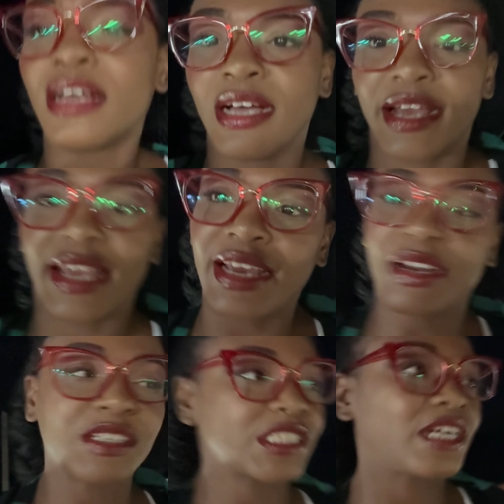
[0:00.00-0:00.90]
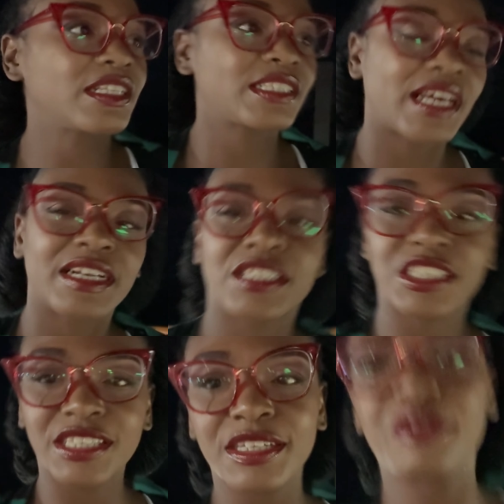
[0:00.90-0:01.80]
Okay, I gotta go to the other side of the
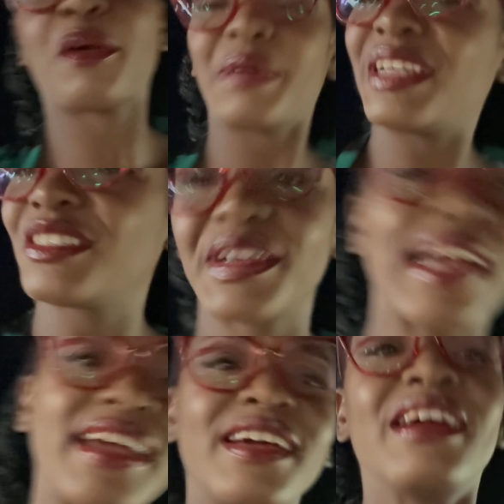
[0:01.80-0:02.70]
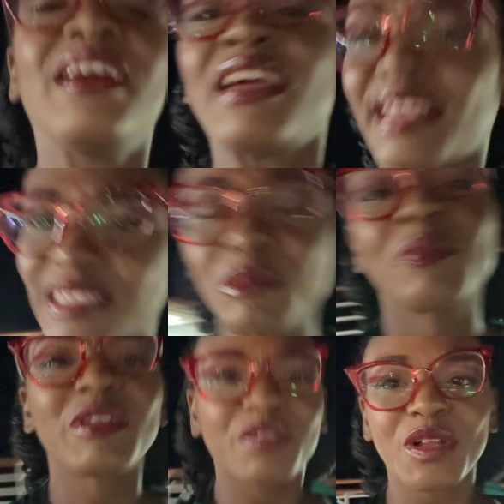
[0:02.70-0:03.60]
ship, but that's okay. Cause I'm gonna
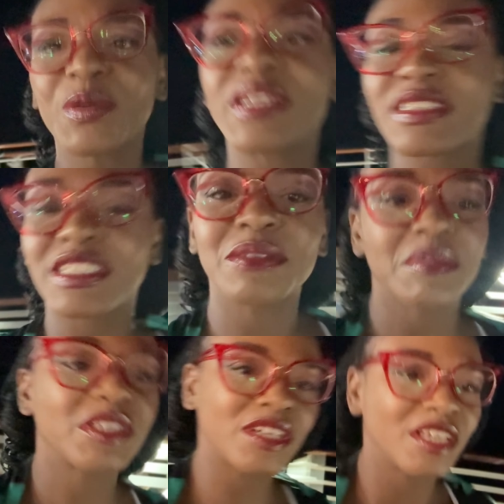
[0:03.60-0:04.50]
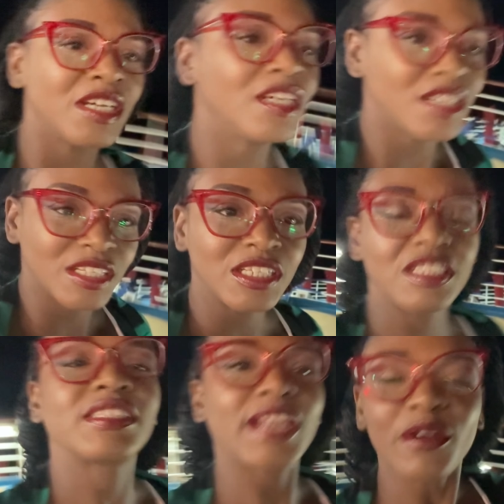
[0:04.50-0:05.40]
be floating in some
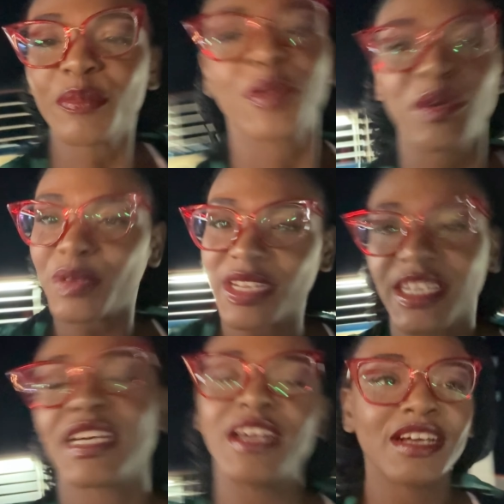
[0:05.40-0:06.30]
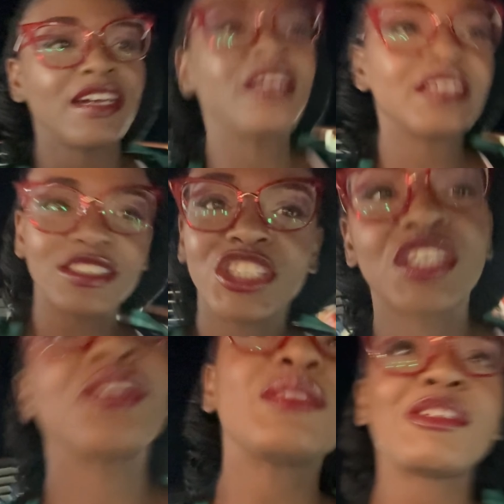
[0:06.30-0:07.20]
therapeutic
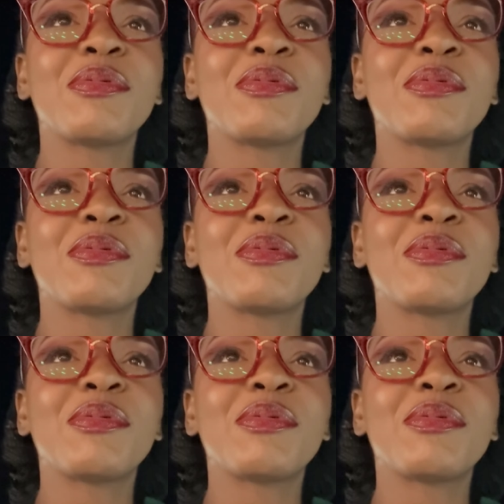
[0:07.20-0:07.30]
jacuzzi